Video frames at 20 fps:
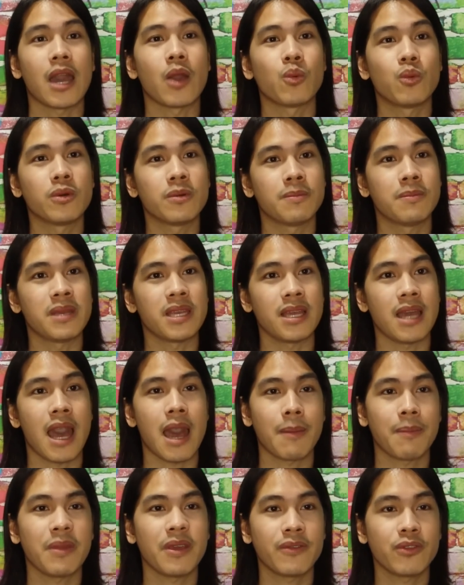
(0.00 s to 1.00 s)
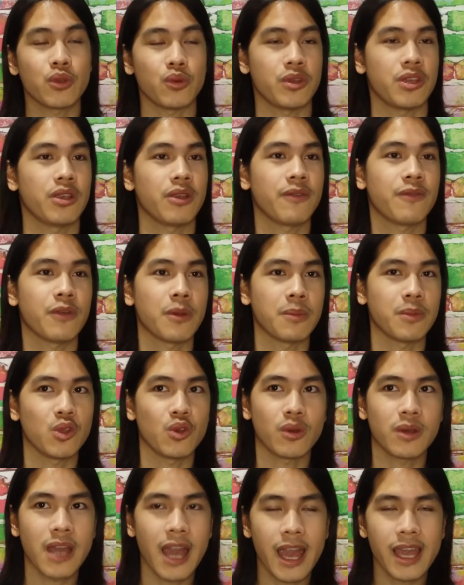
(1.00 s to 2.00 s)
I would be happy to hear from
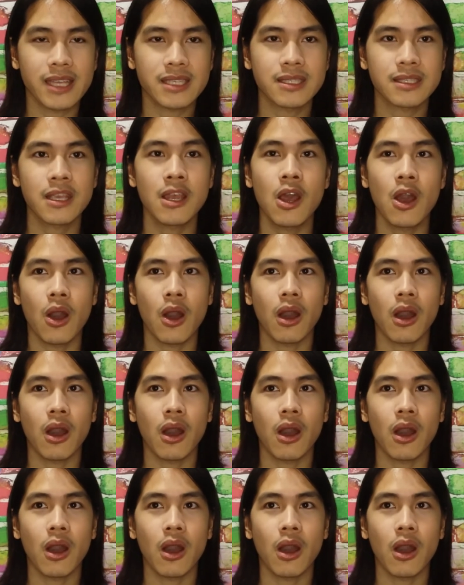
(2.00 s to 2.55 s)
you guys.